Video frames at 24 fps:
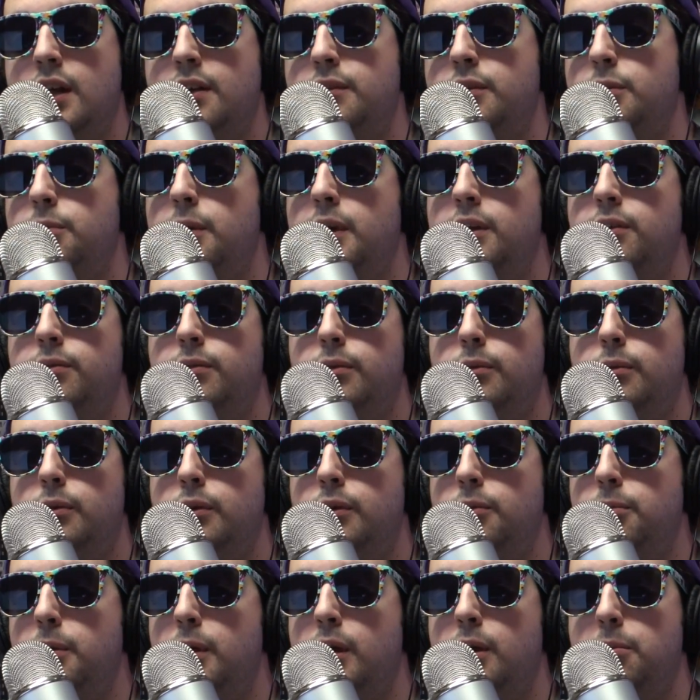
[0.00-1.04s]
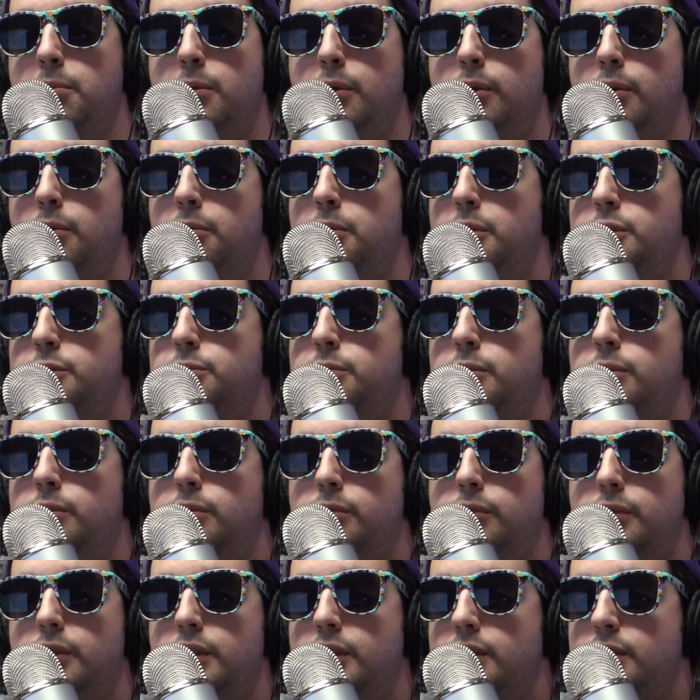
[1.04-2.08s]
have to wait for one to be uploaded, which
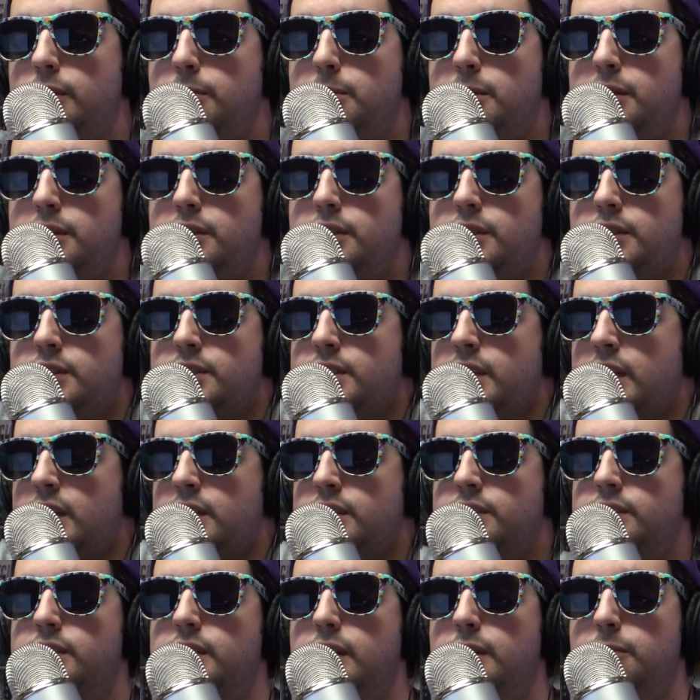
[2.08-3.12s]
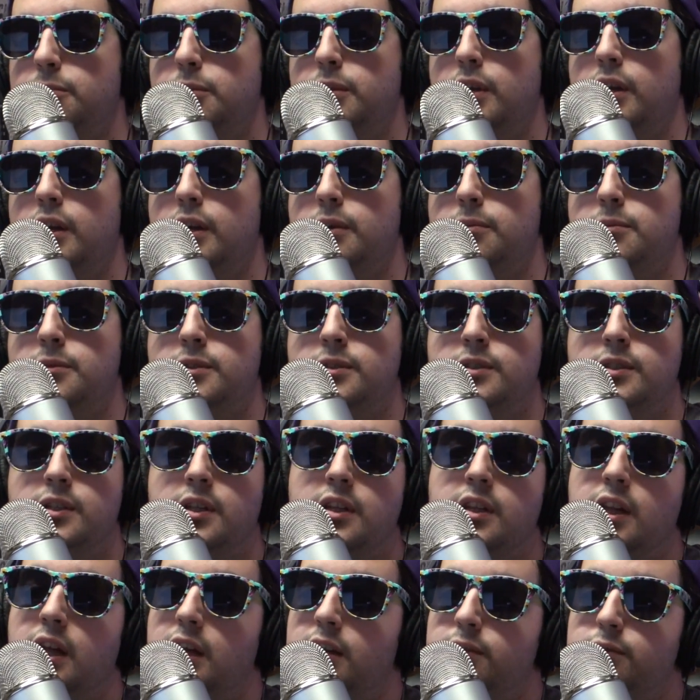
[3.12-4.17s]
won't. It'll be the exact same time as the
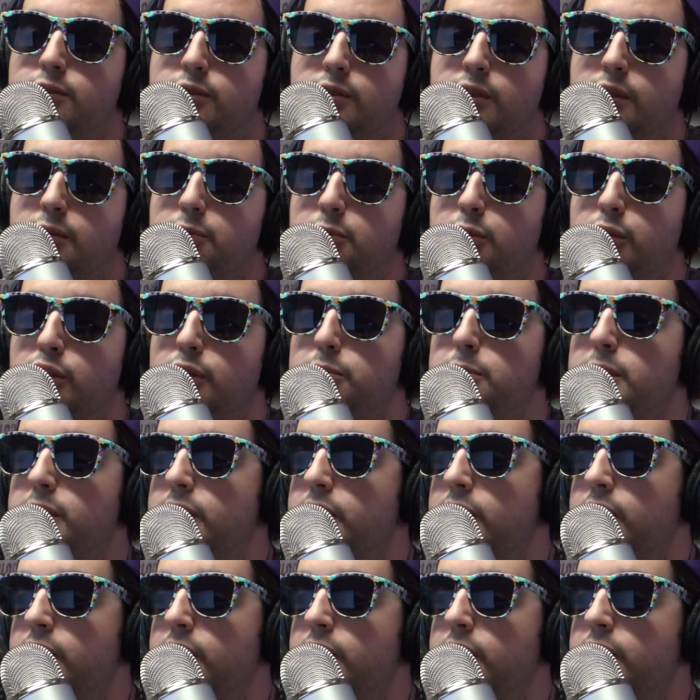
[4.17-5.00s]
live stream would have been